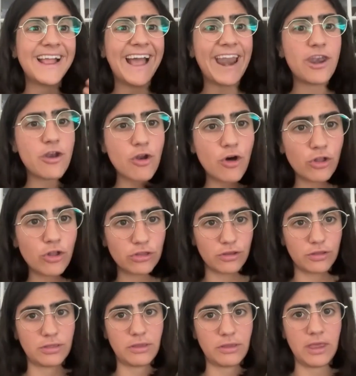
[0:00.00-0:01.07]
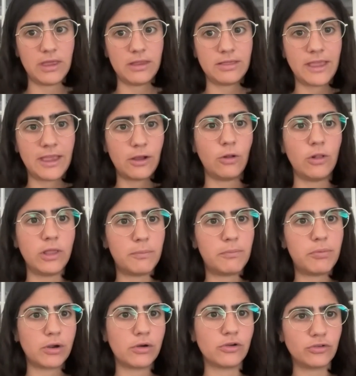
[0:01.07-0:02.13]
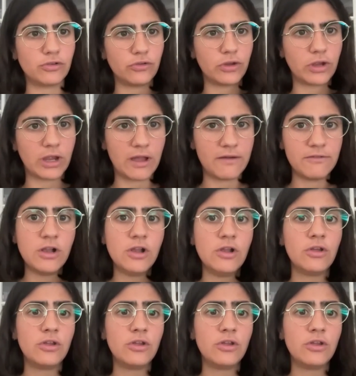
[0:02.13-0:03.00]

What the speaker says: cannot take all the precautions they have.